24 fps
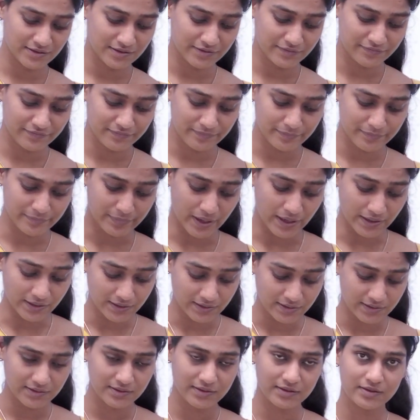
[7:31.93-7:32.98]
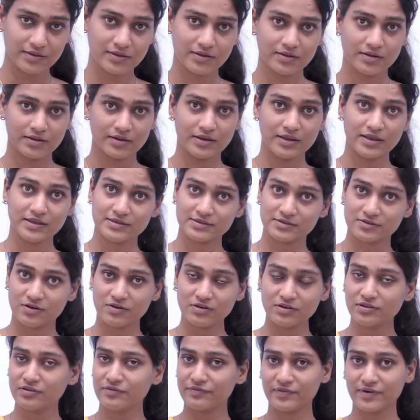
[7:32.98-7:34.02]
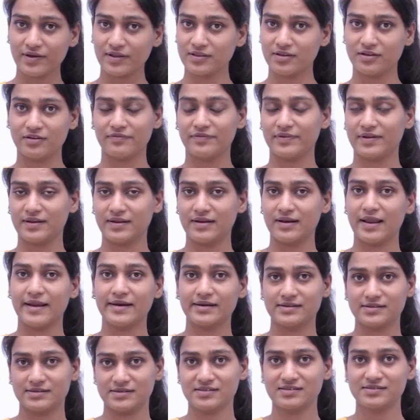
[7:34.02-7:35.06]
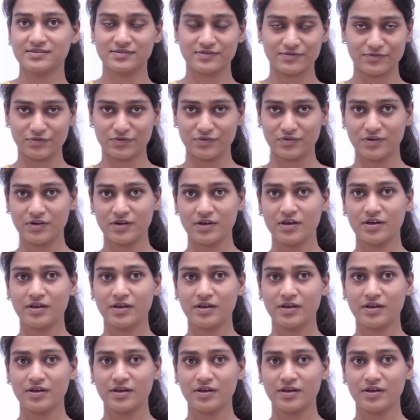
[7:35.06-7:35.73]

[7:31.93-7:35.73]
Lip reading: but he is not the father of analytical school.